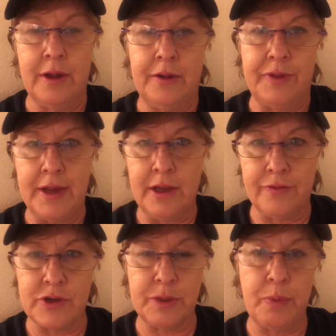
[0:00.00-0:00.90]
Thank you
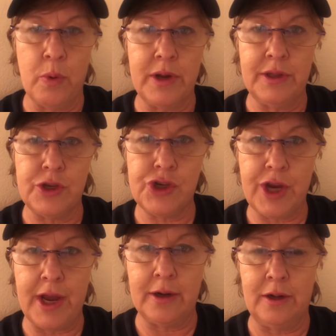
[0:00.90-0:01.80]
for supporting this
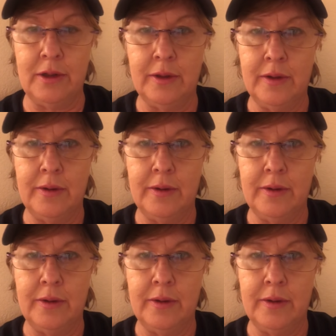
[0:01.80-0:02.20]
channel.